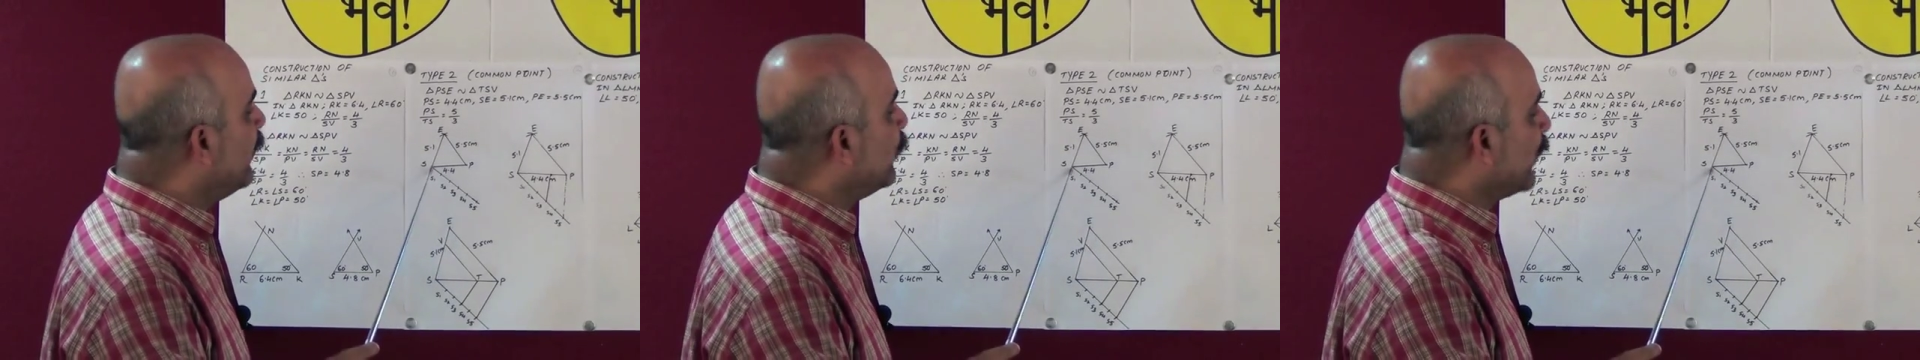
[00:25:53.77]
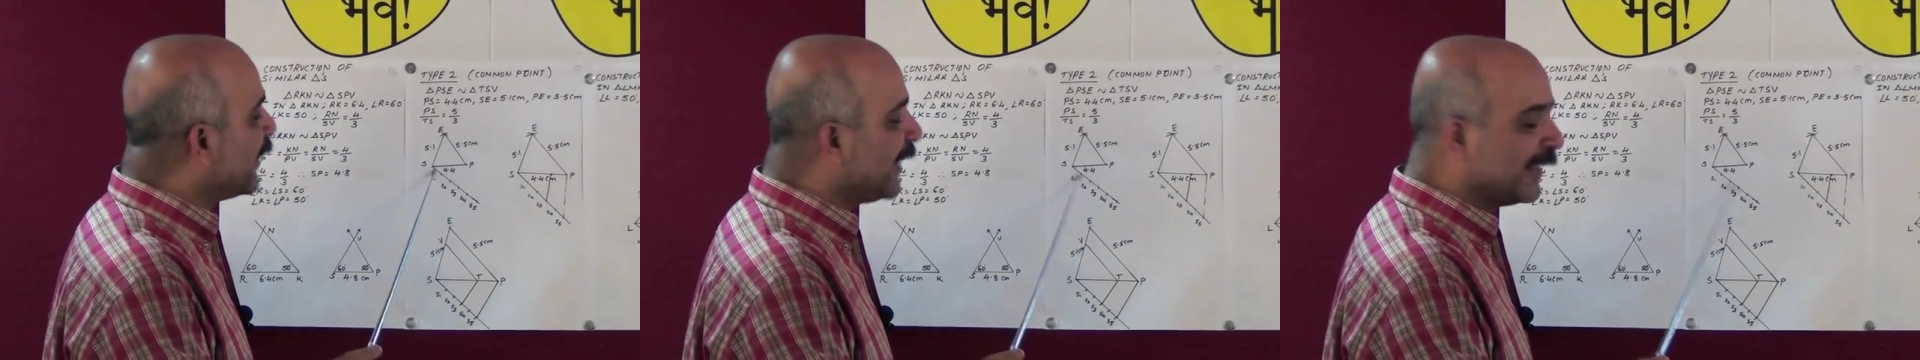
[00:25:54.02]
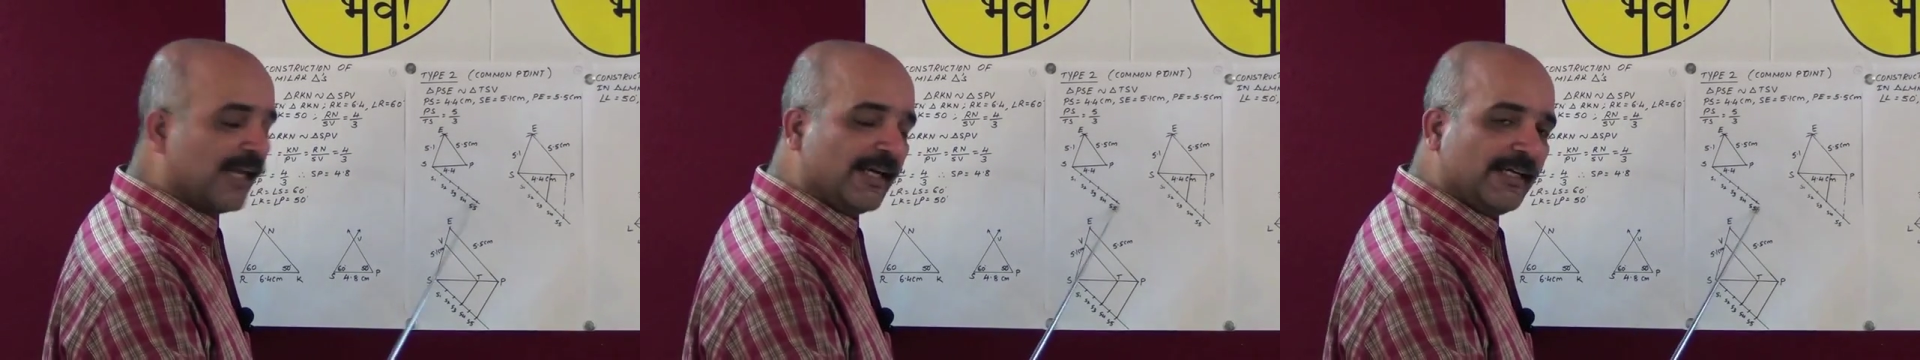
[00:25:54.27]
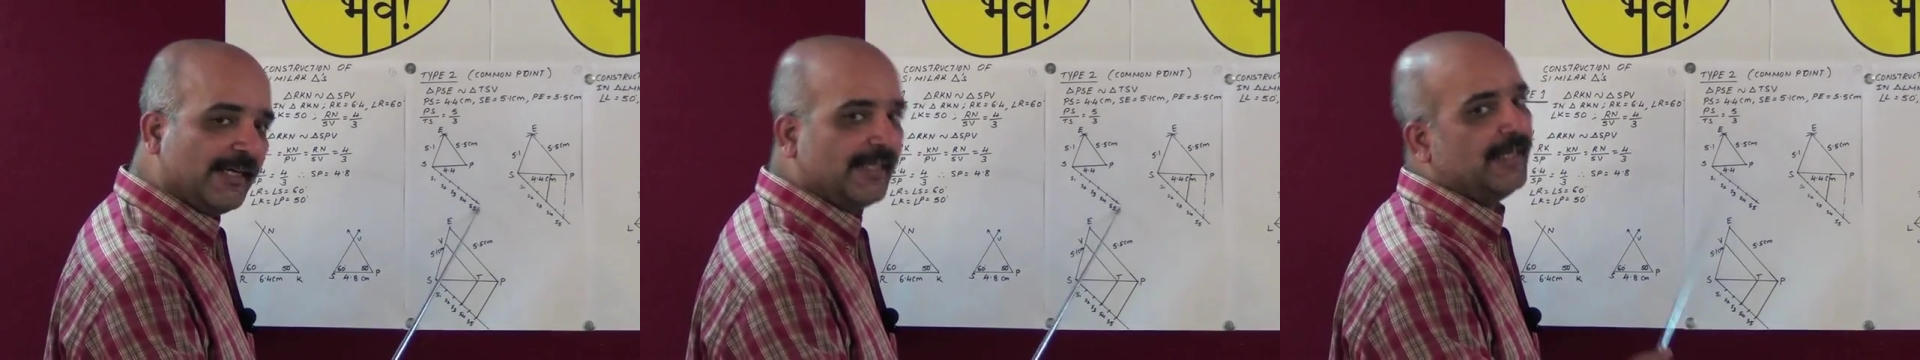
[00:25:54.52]
you can take
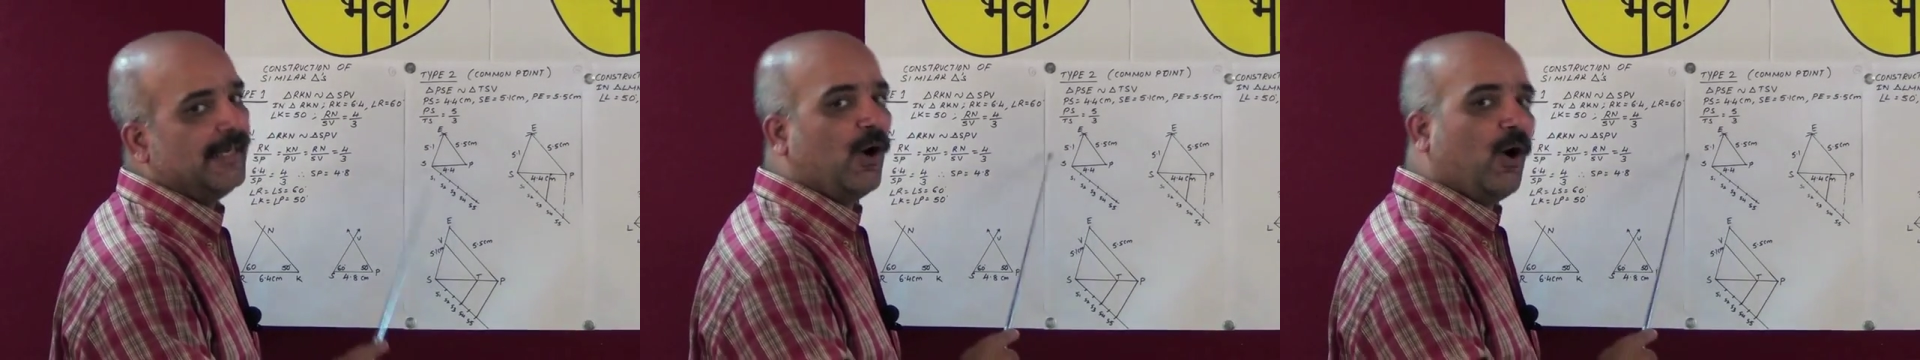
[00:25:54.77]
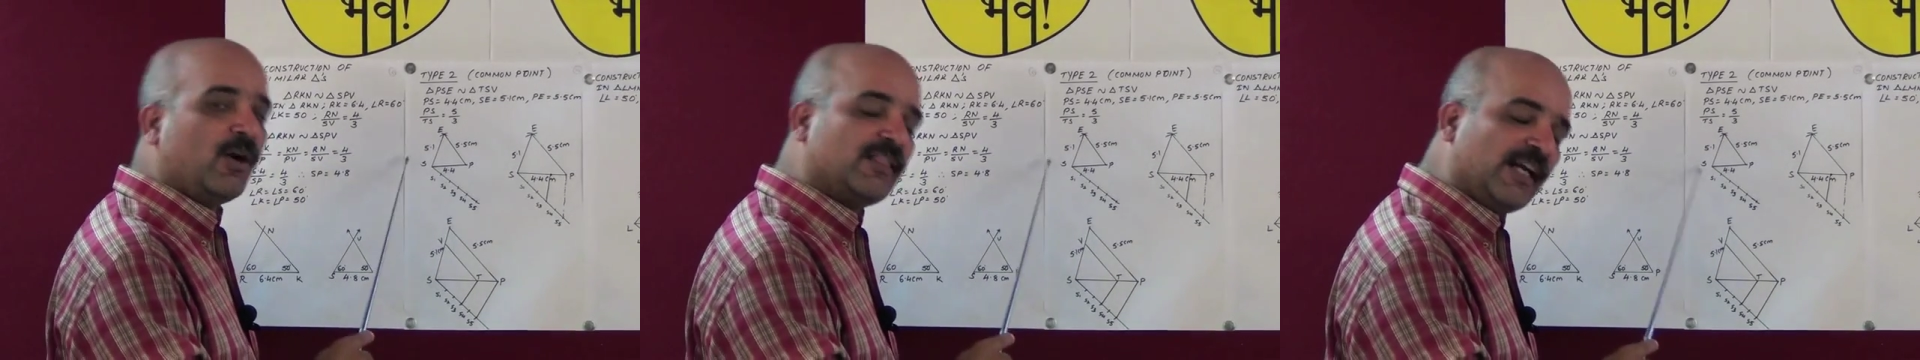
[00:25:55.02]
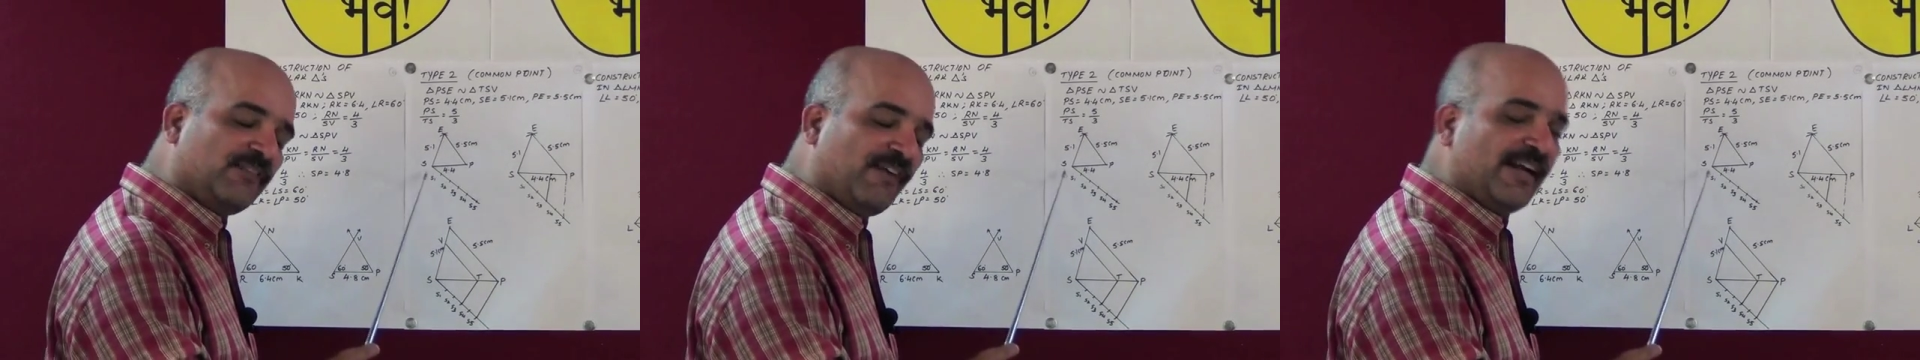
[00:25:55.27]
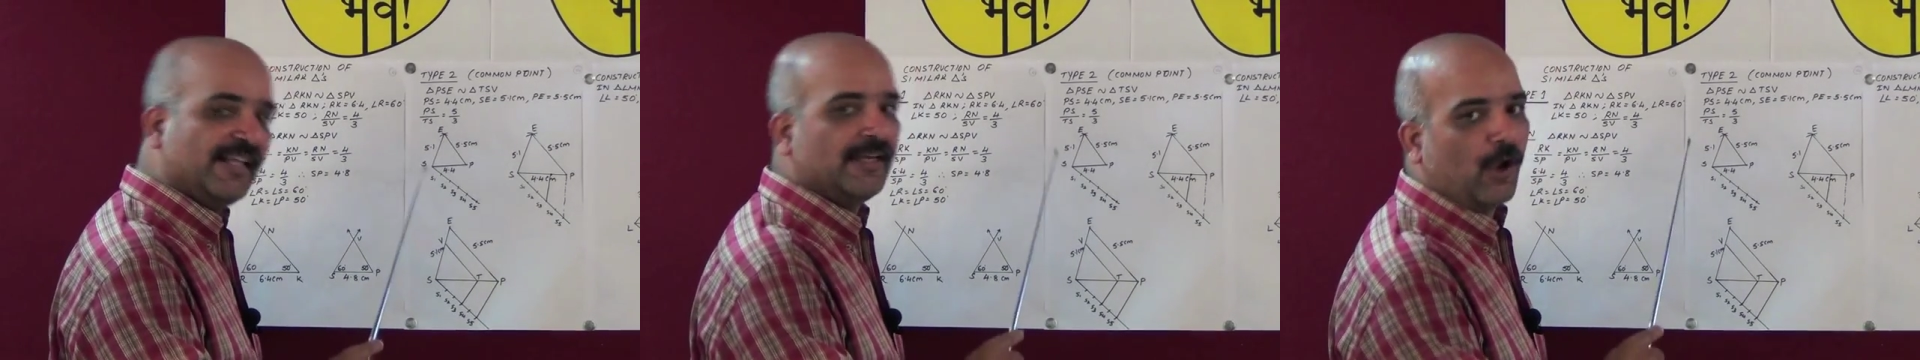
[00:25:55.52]
30 degree or
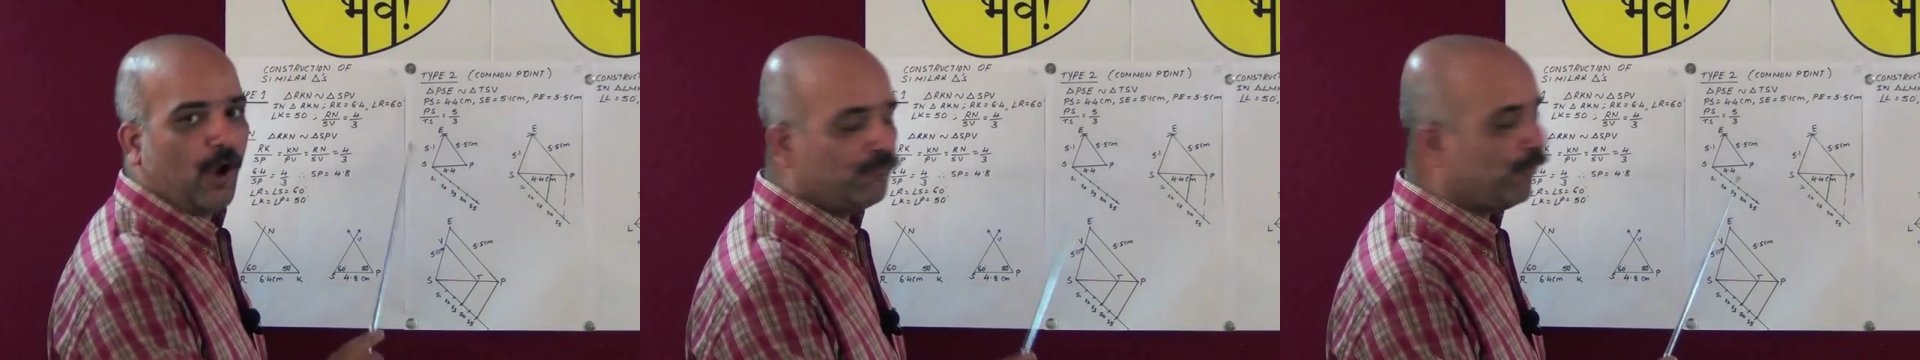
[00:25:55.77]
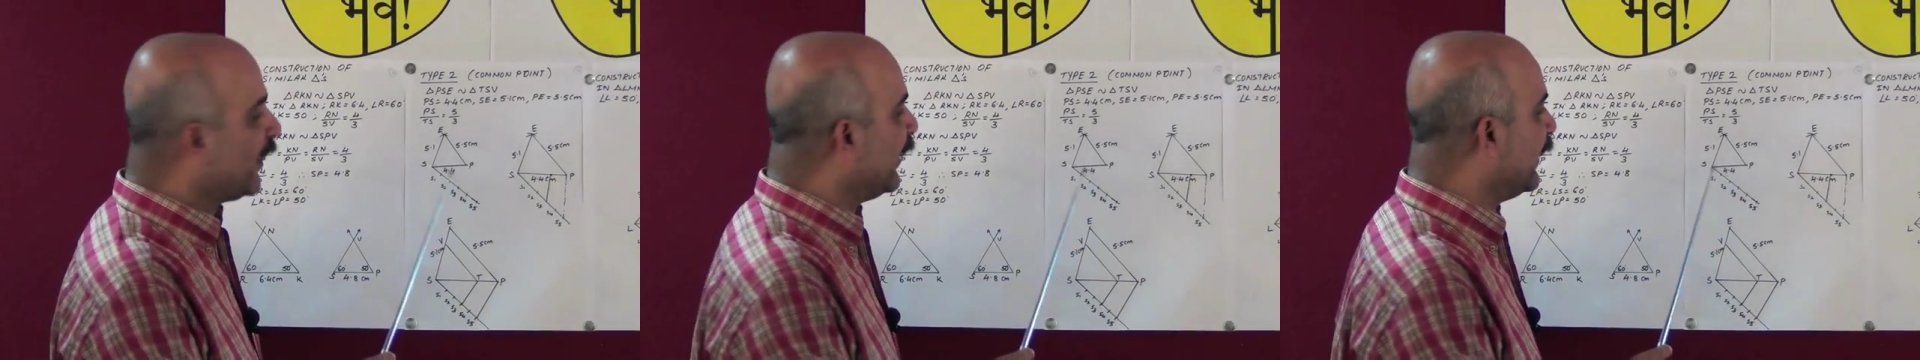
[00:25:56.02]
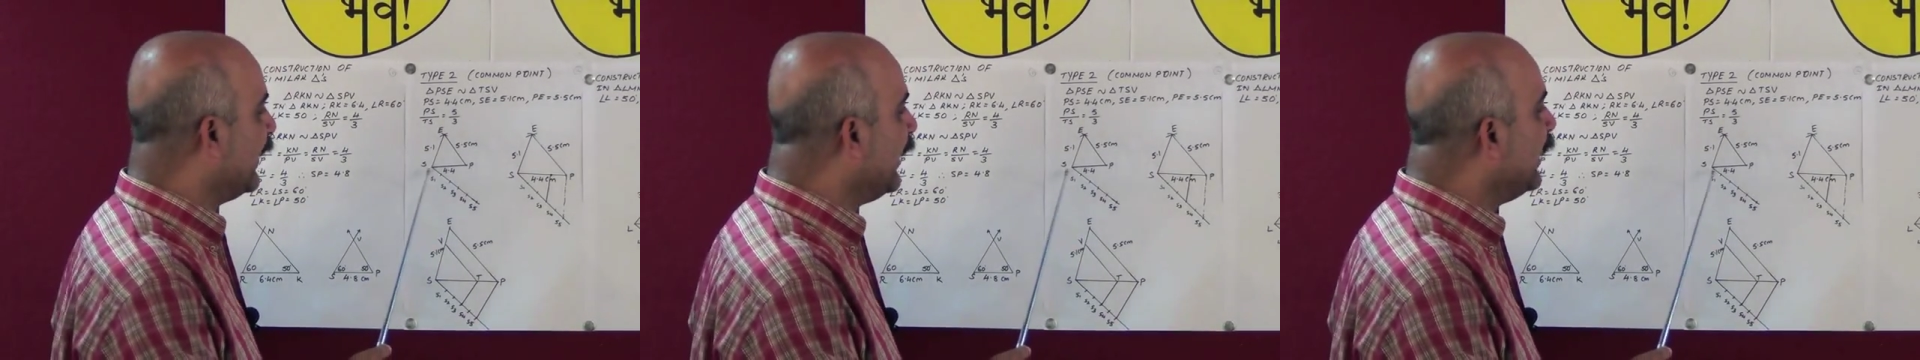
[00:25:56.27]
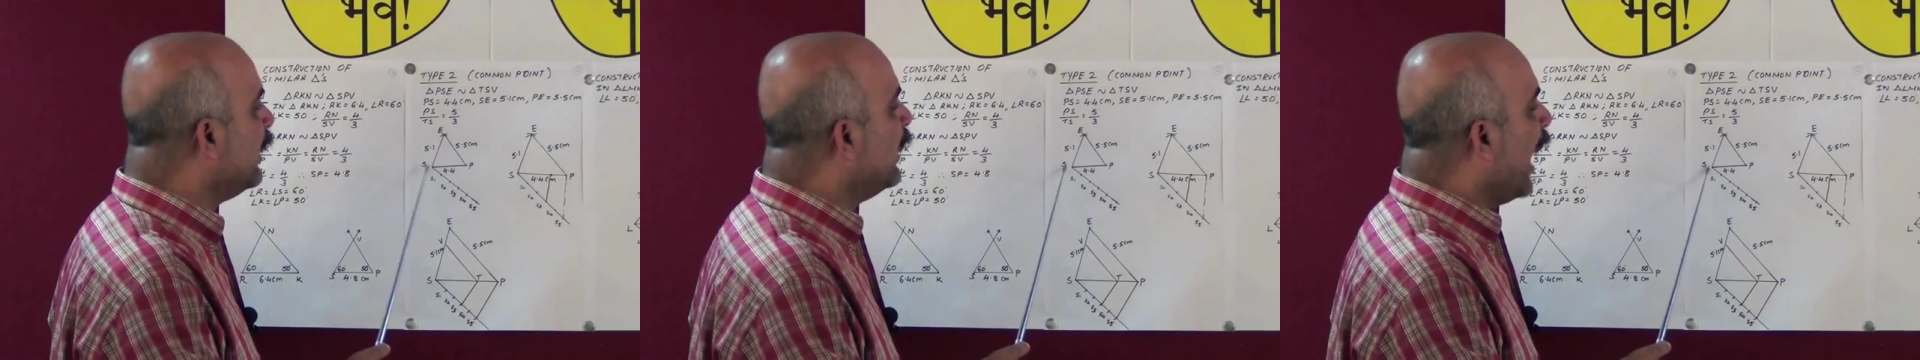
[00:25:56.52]
35 degree or 40 degree.